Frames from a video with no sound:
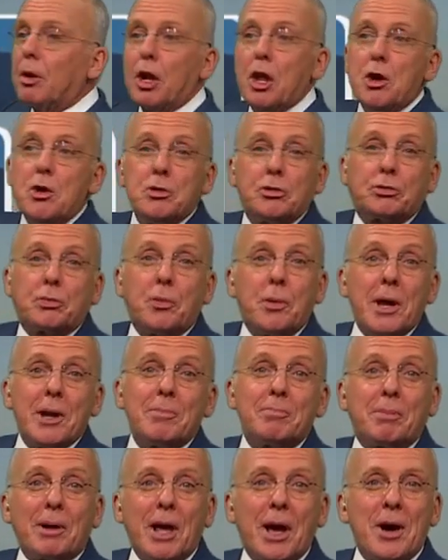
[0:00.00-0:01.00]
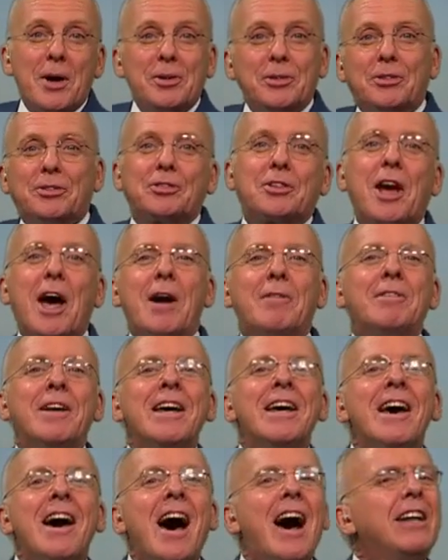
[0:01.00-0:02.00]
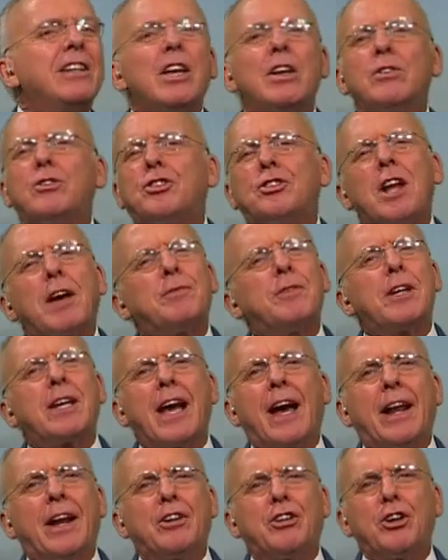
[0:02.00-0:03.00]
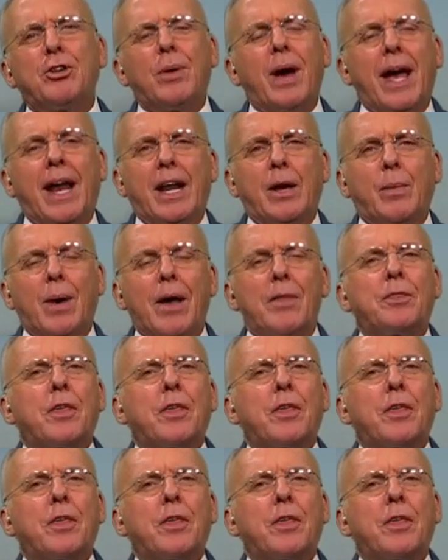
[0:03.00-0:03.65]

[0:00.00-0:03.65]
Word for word: loose, wind-blown stuff. Uh, it's stuff you got to do anyway.